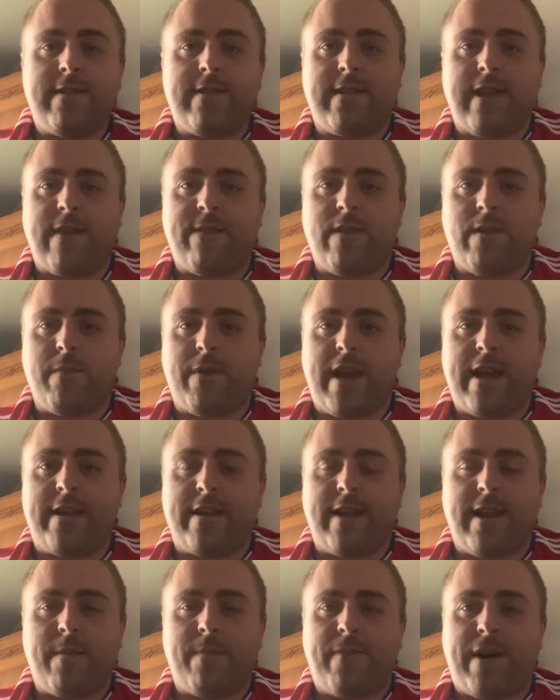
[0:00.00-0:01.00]
definitely made
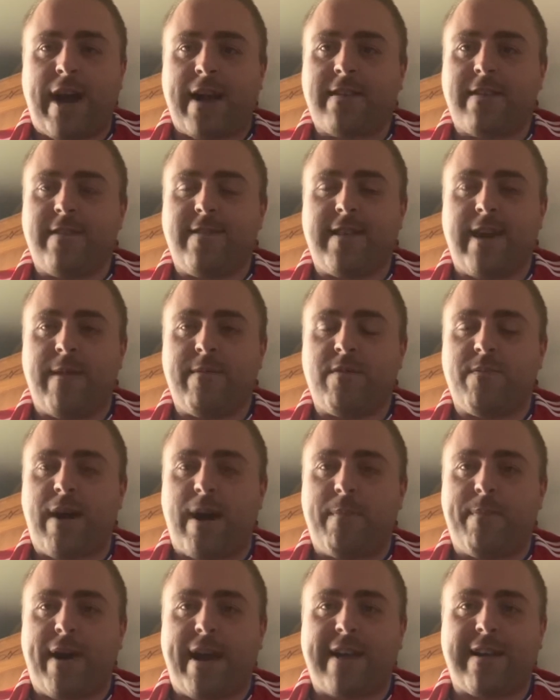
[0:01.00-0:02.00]
an impact in terms of
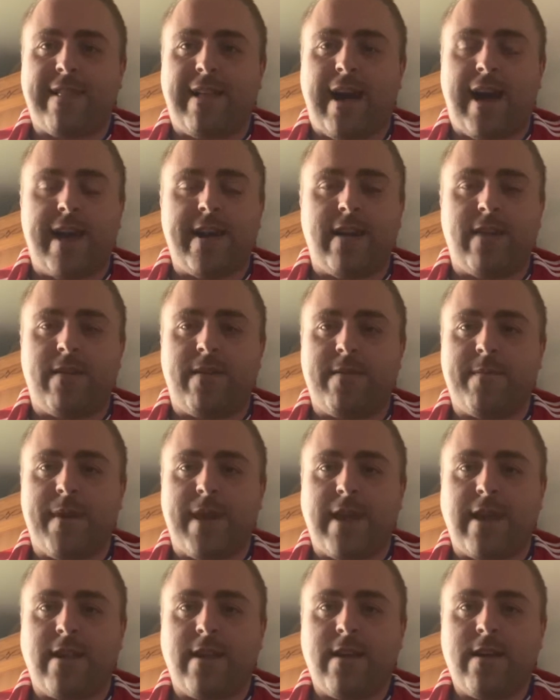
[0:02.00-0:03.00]
our back line.
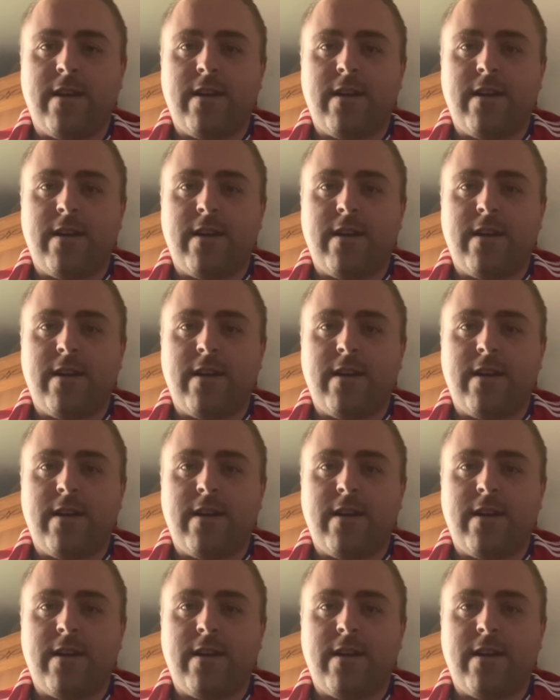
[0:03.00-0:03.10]
And